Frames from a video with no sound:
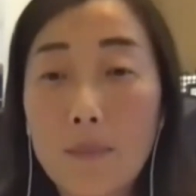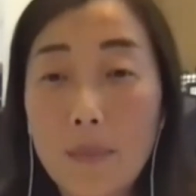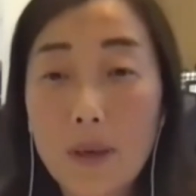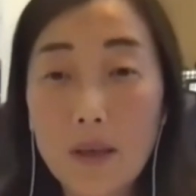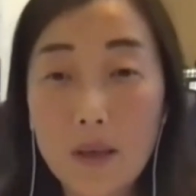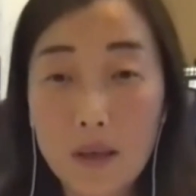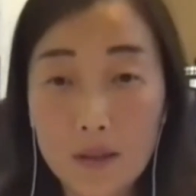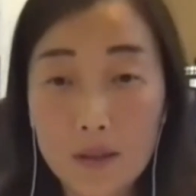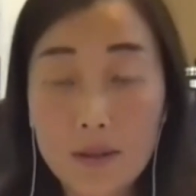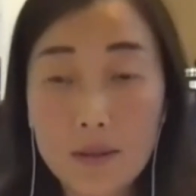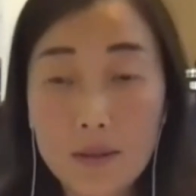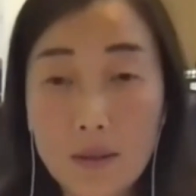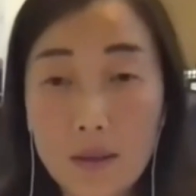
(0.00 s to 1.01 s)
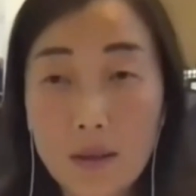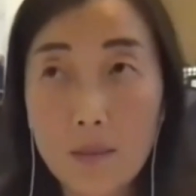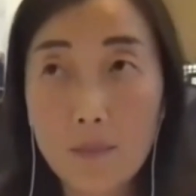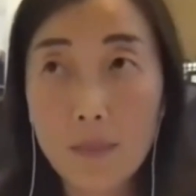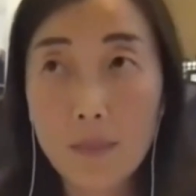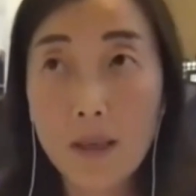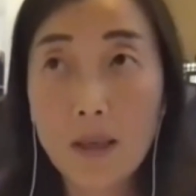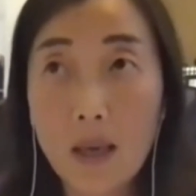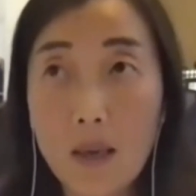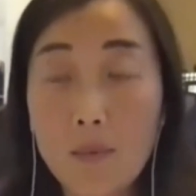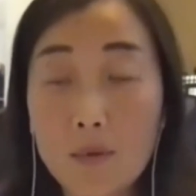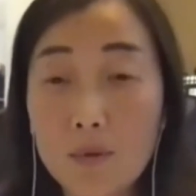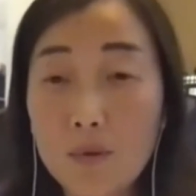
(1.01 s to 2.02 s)
It's being
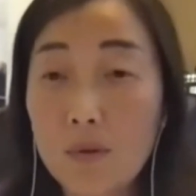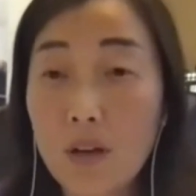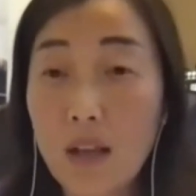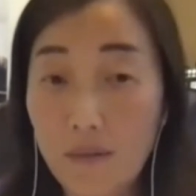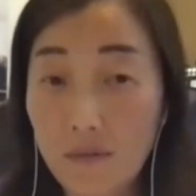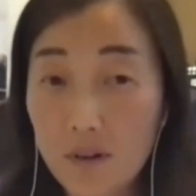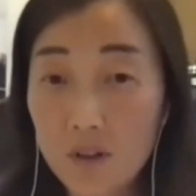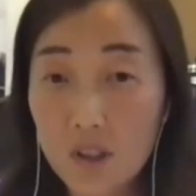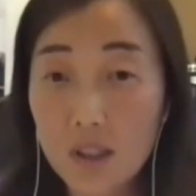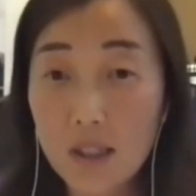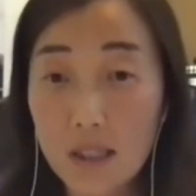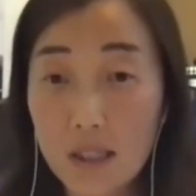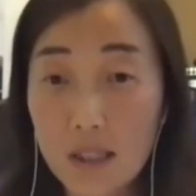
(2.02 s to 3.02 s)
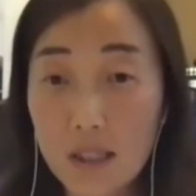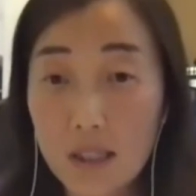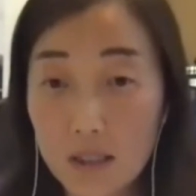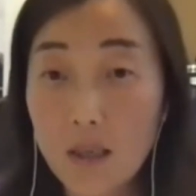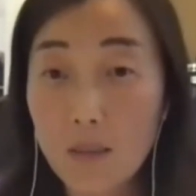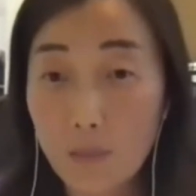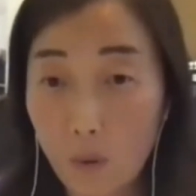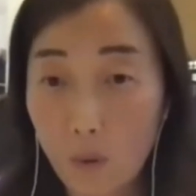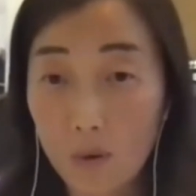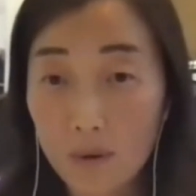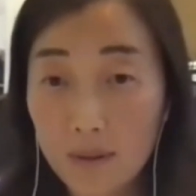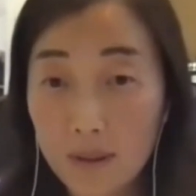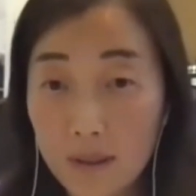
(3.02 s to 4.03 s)
able to leverage it is
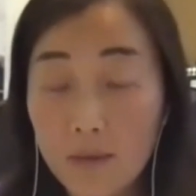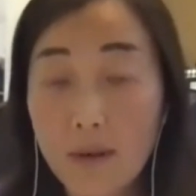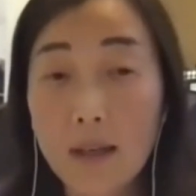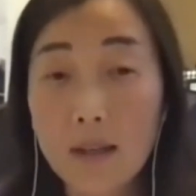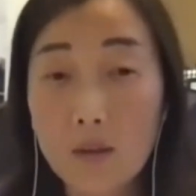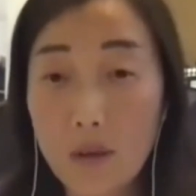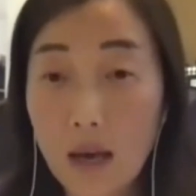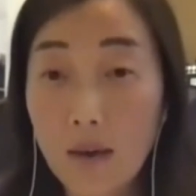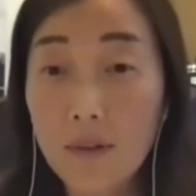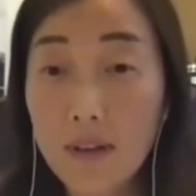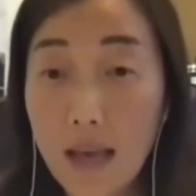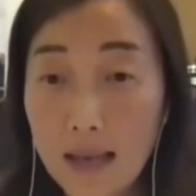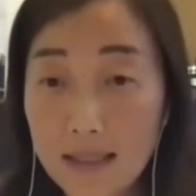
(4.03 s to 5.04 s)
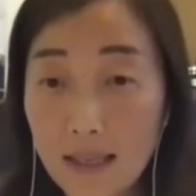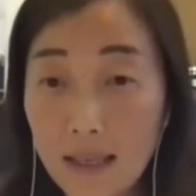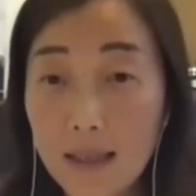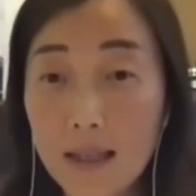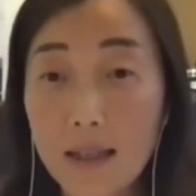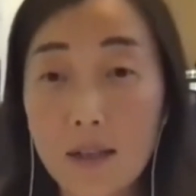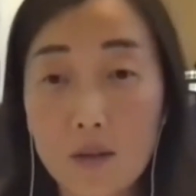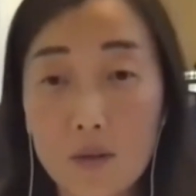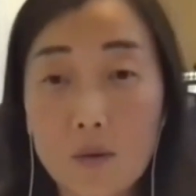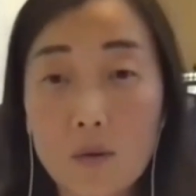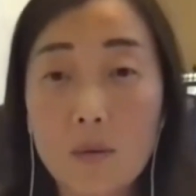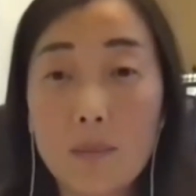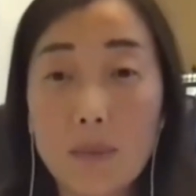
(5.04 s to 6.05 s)
important, right? You have an asset, and then you
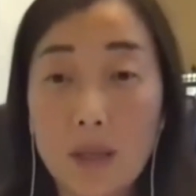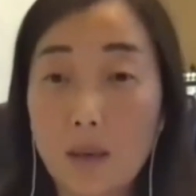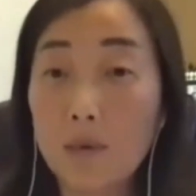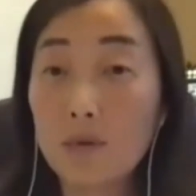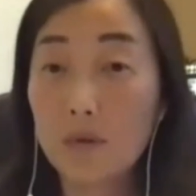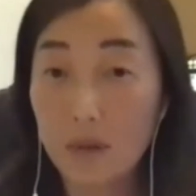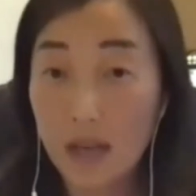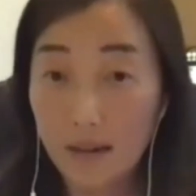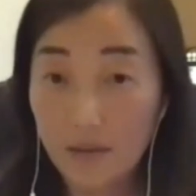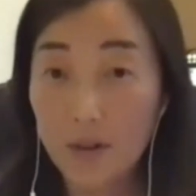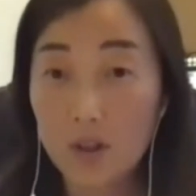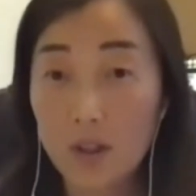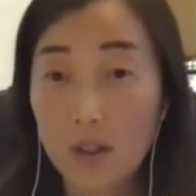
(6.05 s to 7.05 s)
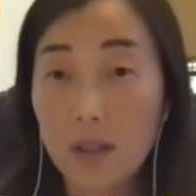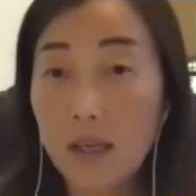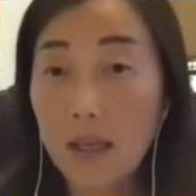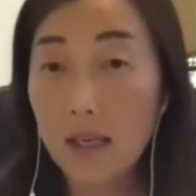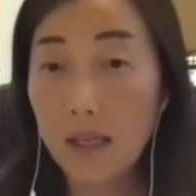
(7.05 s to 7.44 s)
being able to leverage it is